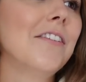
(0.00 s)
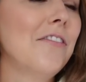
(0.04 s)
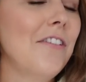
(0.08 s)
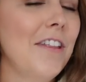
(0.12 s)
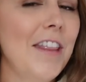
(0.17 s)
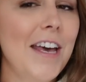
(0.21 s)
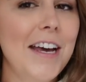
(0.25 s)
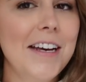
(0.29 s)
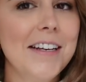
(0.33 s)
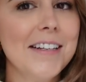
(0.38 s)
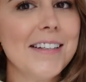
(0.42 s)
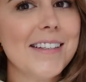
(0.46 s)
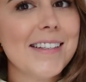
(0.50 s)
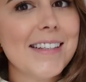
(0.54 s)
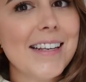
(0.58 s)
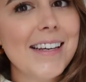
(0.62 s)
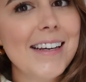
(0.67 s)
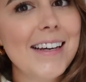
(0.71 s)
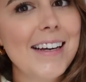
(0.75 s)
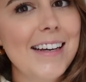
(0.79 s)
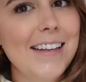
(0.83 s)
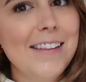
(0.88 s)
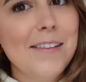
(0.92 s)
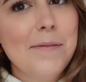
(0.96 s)
for this
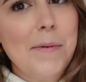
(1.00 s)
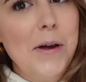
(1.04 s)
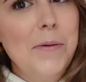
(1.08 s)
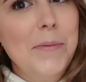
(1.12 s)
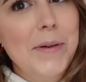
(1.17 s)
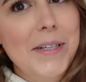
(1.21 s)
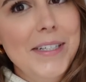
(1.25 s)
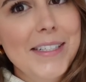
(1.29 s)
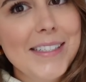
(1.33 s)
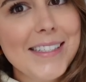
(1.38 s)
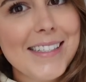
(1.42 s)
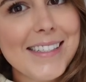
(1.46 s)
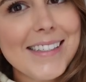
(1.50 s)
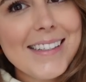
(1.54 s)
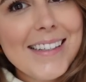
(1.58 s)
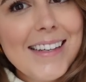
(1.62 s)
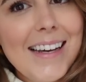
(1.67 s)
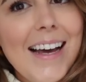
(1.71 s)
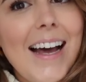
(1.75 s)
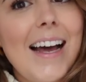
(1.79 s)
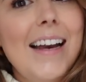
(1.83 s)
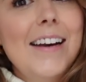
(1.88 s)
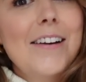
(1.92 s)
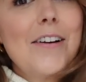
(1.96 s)
at the moment.
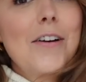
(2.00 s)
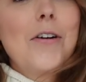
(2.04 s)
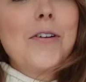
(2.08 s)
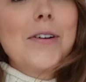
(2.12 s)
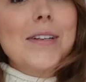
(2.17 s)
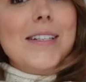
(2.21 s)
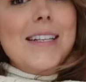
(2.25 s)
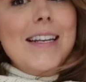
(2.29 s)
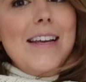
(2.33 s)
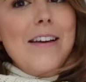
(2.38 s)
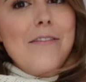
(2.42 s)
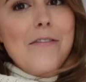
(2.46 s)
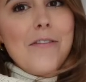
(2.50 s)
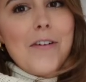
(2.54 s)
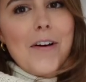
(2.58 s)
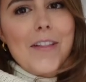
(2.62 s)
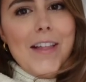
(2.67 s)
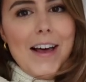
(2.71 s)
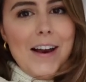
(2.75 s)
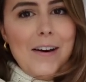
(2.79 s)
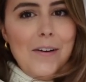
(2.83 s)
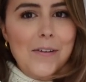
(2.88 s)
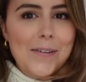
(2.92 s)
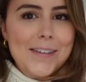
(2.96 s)
And a long sleeve, I've got
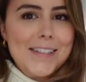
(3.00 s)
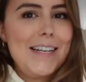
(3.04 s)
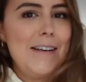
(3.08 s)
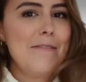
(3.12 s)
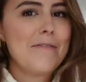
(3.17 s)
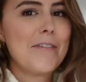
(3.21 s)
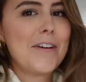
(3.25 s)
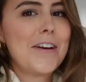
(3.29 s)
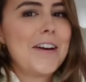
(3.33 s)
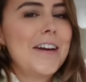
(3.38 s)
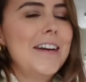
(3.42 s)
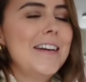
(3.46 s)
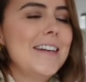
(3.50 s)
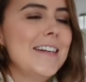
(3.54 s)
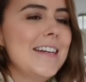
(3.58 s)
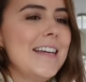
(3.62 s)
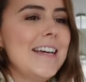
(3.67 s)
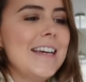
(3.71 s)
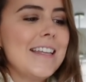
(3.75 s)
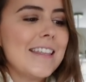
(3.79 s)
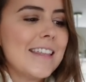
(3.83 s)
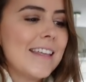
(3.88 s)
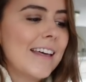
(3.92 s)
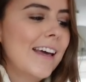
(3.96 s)
that long sleeve on
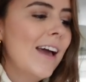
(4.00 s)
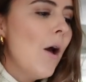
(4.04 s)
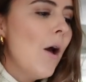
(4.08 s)
underneath.